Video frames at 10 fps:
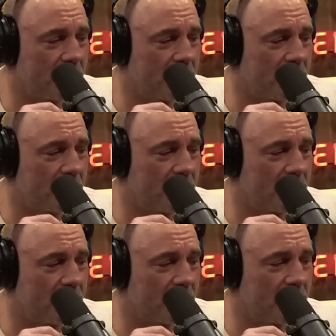
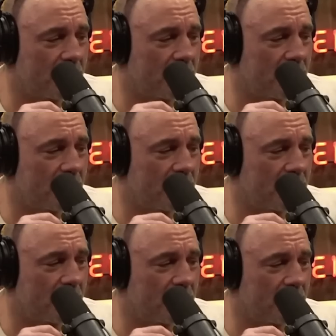
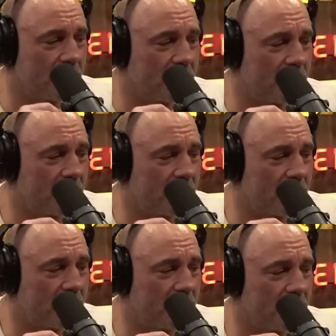[no speech]